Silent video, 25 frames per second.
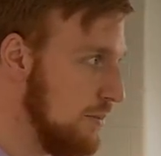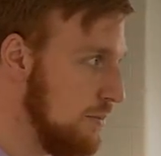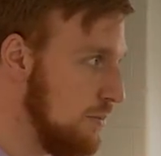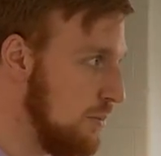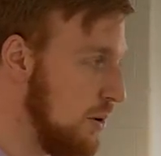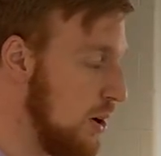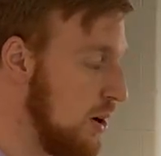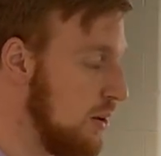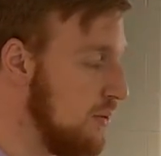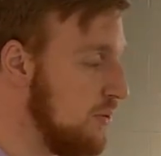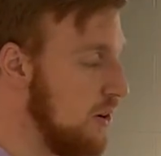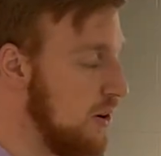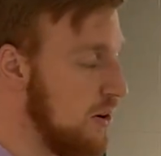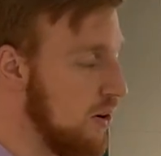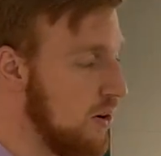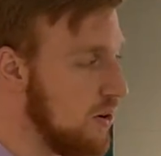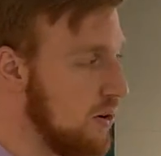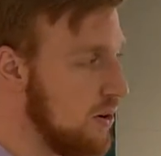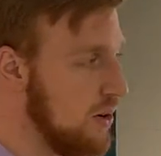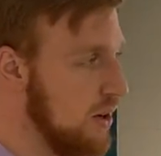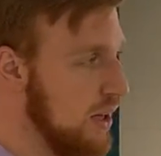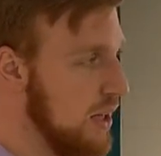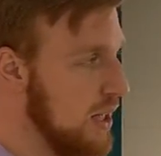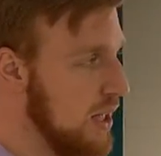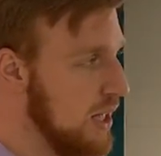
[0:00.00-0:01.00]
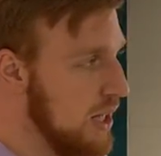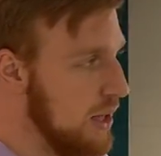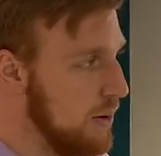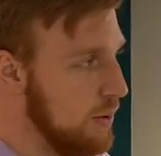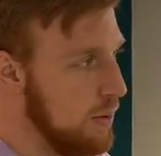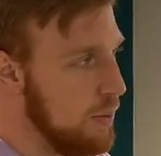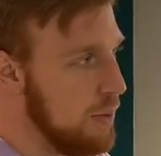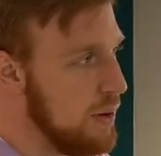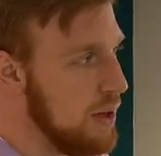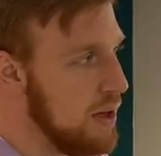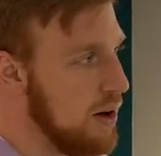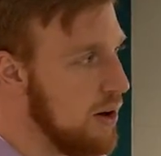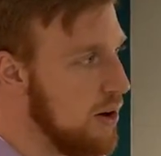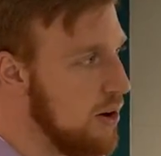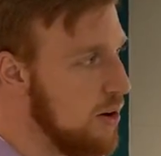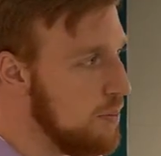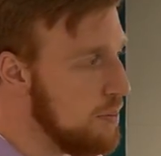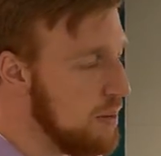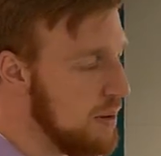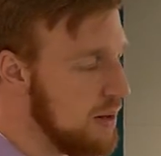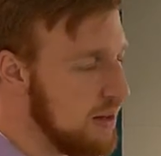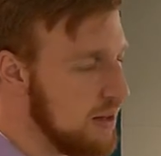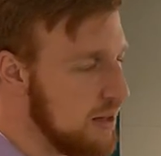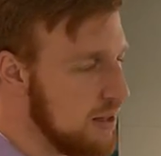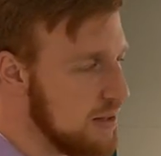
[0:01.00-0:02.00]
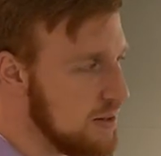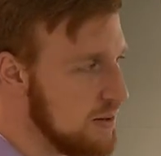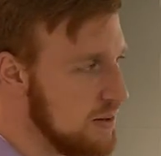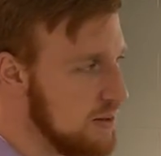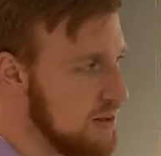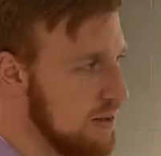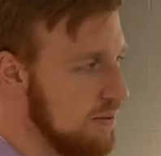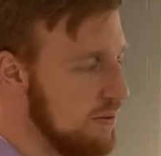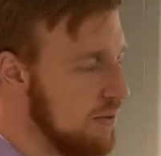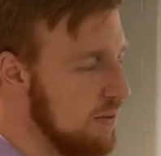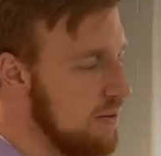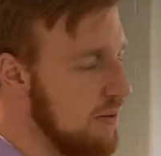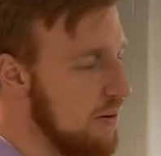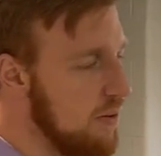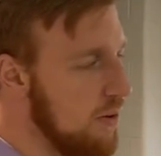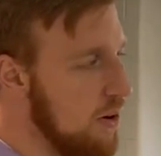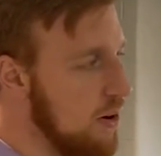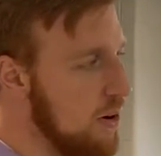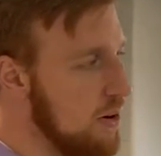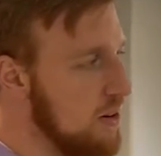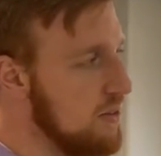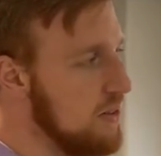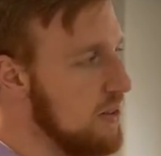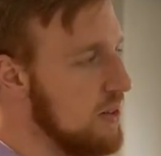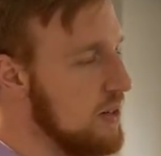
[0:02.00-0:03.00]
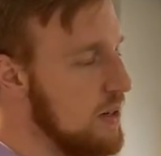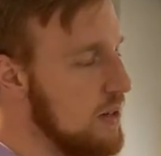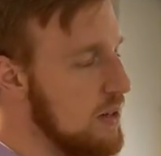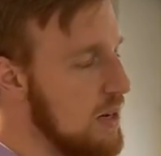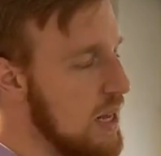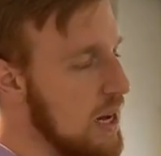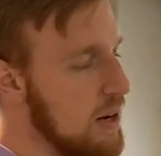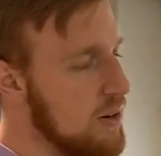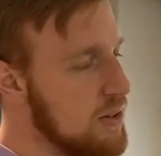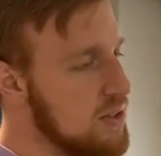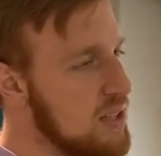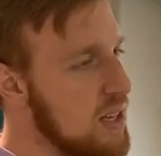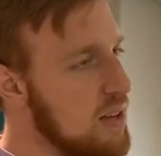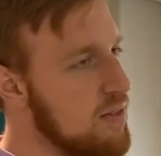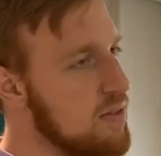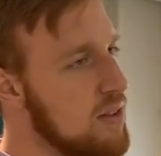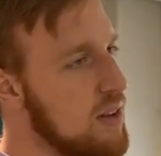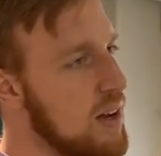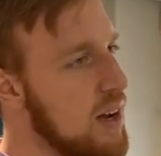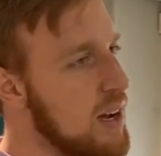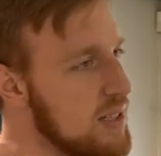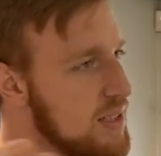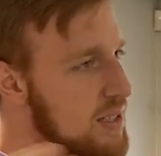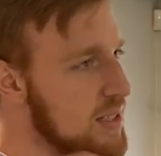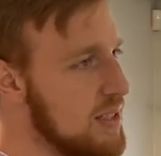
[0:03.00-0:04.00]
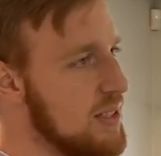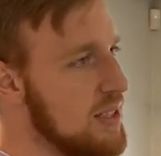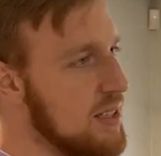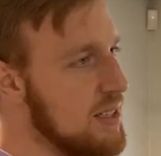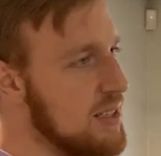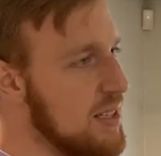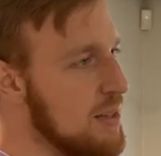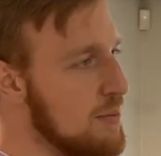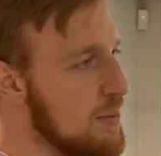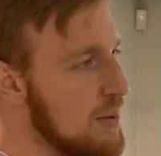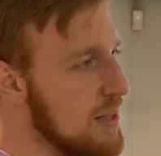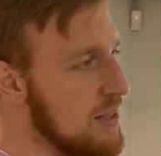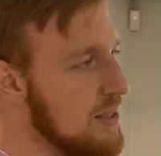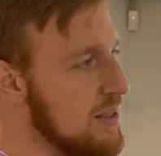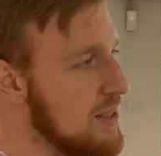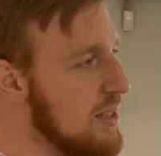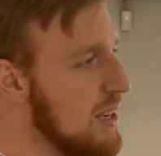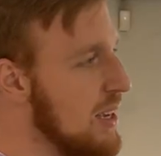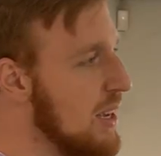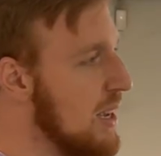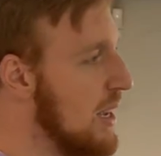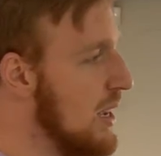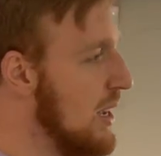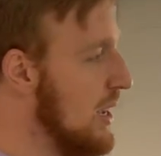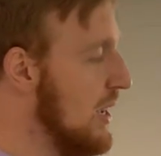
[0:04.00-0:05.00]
Part of what we hope, and this is, if you've ever heard of the heresy of Gnosticism, it's